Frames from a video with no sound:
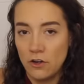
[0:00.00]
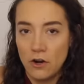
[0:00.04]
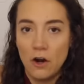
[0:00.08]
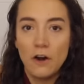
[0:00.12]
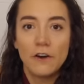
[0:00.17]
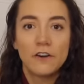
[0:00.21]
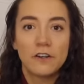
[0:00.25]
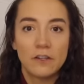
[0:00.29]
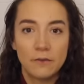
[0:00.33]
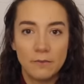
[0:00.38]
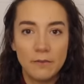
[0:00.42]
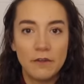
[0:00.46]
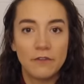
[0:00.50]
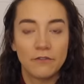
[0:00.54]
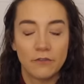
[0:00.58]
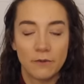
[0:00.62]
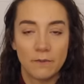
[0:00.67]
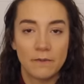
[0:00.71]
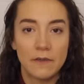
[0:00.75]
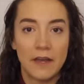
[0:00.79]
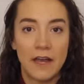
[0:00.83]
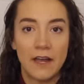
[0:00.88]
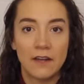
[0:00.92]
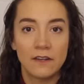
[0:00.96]
guarded me
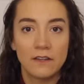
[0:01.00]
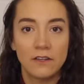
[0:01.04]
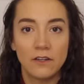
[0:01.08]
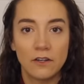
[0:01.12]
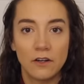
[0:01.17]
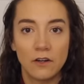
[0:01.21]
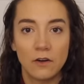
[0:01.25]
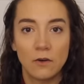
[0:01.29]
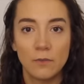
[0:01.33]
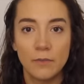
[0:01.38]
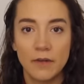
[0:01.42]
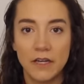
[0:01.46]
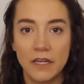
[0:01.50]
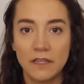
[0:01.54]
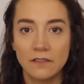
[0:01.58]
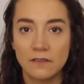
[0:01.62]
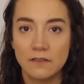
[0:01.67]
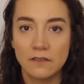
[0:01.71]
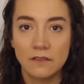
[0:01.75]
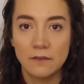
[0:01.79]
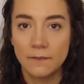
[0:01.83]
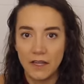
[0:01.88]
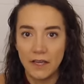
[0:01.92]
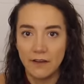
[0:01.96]
from that, you know,
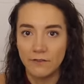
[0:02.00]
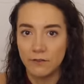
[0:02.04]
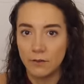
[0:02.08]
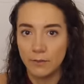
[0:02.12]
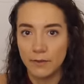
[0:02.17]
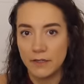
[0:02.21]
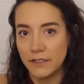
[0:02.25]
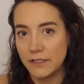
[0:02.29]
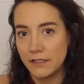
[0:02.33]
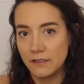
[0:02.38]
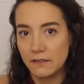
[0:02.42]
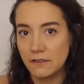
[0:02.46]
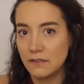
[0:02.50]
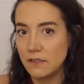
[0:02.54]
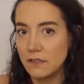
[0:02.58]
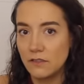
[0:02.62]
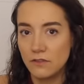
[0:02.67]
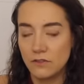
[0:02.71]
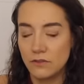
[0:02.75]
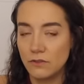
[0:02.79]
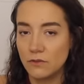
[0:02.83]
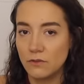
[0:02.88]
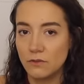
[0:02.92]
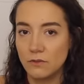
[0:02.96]
because everybody
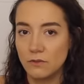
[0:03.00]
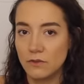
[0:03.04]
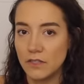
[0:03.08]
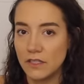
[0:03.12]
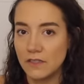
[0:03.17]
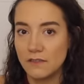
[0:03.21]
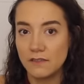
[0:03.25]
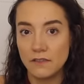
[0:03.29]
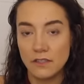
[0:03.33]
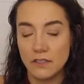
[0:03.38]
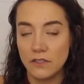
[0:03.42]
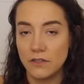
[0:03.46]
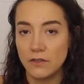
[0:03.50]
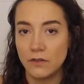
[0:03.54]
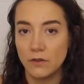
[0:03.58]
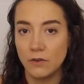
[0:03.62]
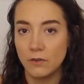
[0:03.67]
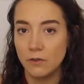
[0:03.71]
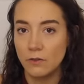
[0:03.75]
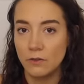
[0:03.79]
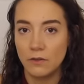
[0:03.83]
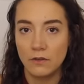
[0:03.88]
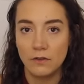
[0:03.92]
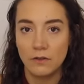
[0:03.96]
sees you, they see
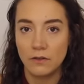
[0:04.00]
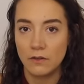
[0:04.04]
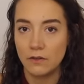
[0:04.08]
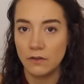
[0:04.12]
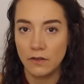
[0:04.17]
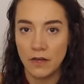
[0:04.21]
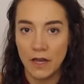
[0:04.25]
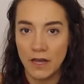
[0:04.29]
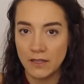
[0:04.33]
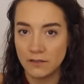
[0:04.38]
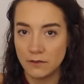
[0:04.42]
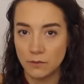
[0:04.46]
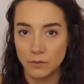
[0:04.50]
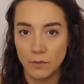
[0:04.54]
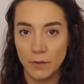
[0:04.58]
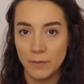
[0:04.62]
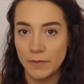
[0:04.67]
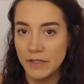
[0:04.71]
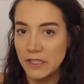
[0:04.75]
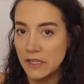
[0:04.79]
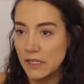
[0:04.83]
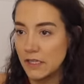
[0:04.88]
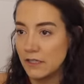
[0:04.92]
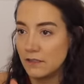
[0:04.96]
you as a
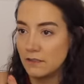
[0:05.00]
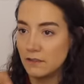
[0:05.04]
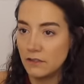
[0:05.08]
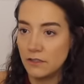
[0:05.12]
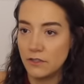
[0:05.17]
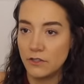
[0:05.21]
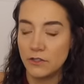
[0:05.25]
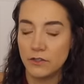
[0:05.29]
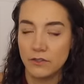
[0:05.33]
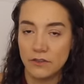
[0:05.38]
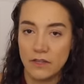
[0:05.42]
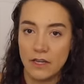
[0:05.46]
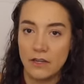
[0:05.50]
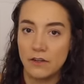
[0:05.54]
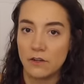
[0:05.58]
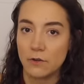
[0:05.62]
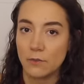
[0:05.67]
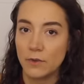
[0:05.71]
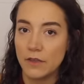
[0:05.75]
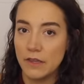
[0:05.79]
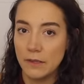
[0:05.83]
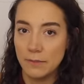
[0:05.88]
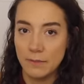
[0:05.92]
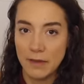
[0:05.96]
woman, they see you're, that you're
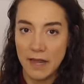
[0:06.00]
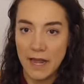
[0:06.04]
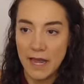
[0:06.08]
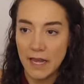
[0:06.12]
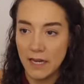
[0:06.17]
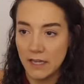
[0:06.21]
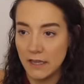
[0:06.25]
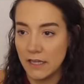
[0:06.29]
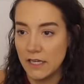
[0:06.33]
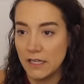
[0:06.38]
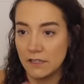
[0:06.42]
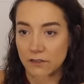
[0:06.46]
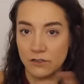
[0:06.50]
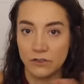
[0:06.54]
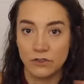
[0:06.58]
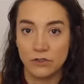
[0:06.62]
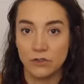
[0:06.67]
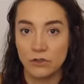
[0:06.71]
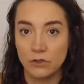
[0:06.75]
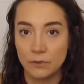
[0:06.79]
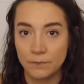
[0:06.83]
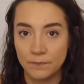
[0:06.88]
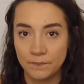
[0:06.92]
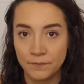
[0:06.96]
with a man, and they
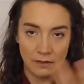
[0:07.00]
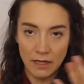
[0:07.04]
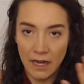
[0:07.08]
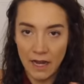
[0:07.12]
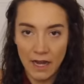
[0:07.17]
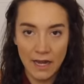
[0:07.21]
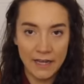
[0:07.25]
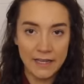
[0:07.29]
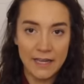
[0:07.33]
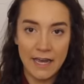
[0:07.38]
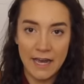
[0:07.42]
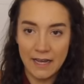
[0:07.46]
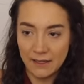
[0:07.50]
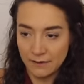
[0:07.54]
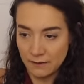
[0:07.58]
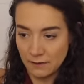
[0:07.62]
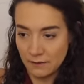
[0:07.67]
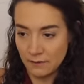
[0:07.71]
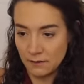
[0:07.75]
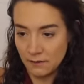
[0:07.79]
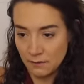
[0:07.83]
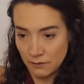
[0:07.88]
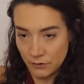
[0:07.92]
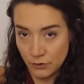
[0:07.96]
assume,
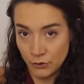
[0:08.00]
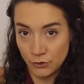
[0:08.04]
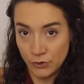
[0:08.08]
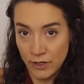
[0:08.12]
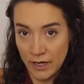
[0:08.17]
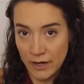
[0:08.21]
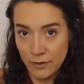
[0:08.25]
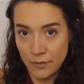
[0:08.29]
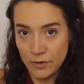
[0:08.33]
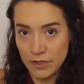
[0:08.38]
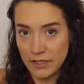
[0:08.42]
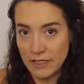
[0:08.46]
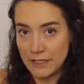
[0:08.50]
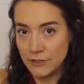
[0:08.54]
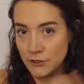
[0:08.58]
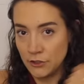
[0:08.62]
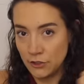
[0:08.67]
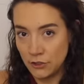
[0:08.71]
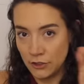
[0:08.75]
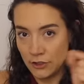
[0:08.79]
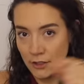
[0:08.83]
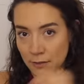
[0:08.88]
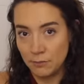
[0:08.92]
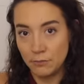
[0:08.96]
yes, straight
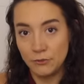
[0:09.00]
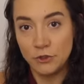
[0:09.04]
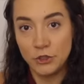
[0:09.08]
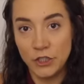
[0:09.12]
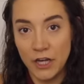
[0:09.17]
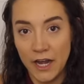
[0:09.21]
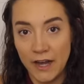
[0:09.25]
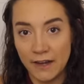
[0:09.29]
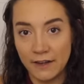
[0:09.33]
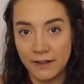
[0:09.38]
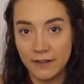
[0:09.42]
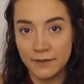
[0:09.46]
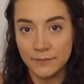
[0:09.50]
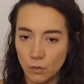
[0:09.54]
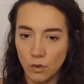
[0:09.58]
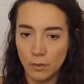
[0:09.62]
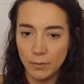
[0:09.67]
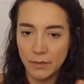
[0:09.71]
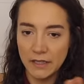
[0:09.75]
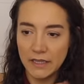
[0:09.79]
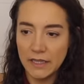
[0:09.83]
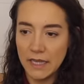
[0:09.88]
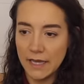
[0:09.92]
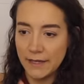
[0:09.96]
relationship, check,
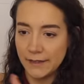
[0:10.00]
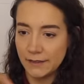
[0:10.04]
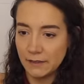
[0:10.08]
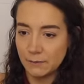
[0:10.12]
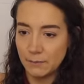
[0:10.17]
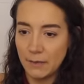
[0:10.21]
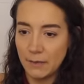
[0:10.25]
woman likes